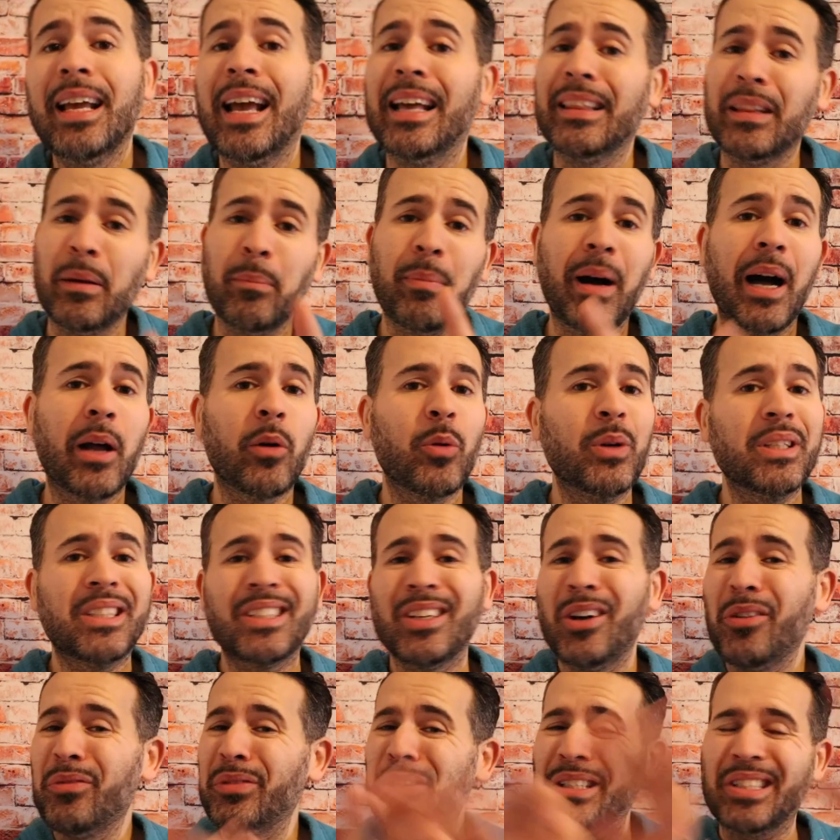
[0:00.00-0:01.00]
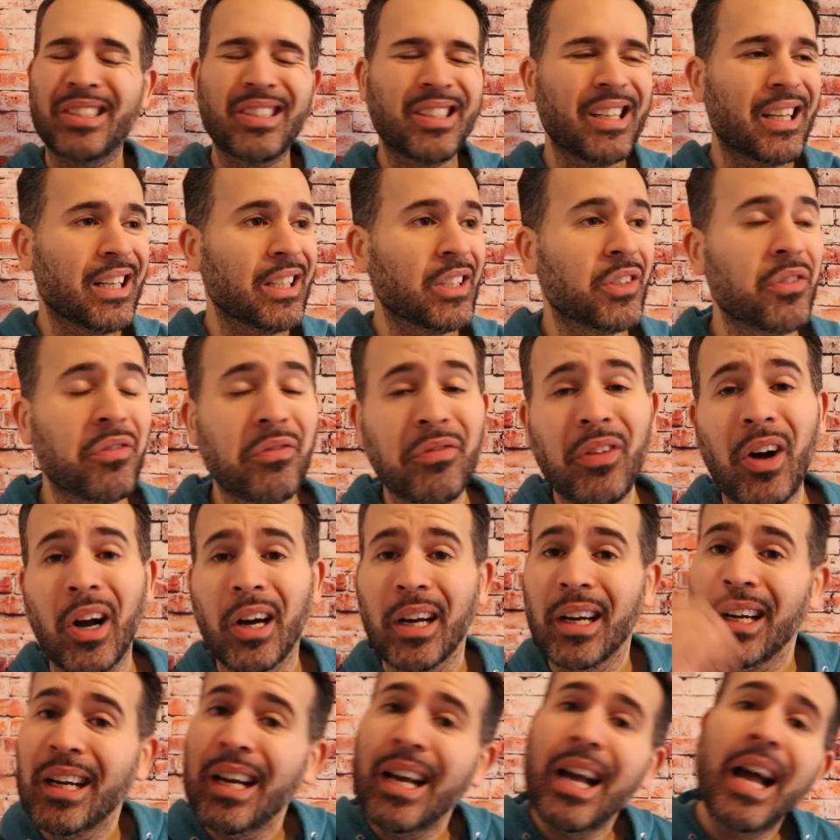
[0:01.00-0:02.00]
and the bottle itself is sick as
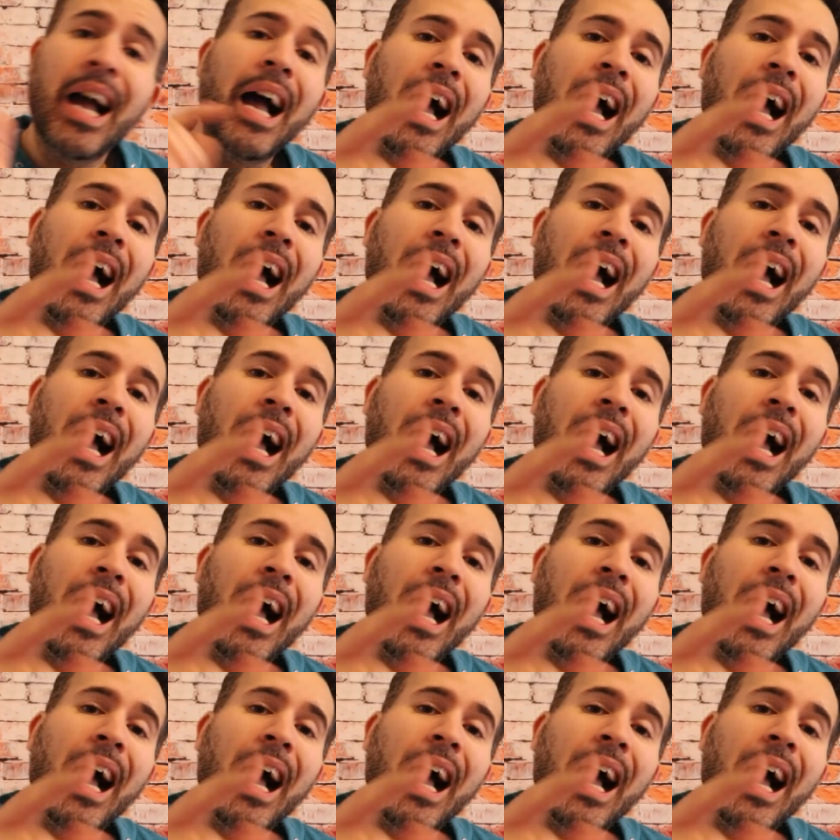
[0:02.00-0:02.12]
fuck.